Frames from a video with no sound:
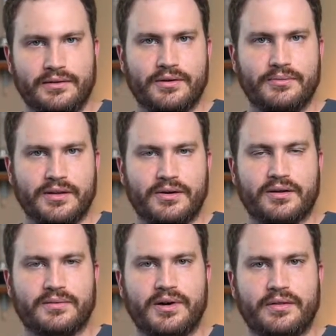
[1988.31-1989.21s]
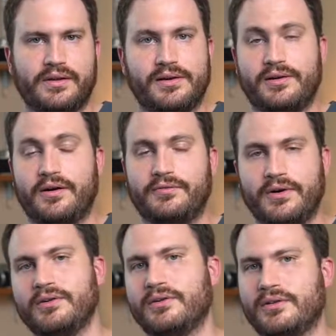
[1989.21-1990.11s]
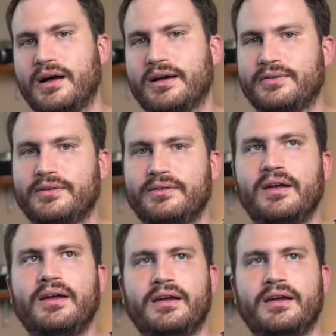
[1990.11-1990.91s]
We talked about that in our photo classes,